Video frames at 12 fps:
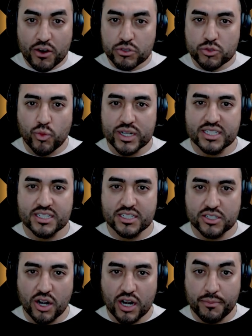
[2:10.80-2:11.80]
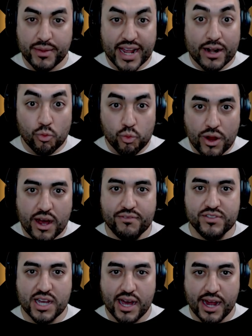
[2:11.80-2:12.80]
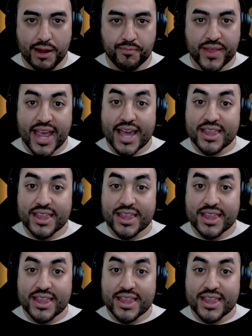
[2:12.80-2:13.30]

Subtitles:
was once a startup and at a rough time. In the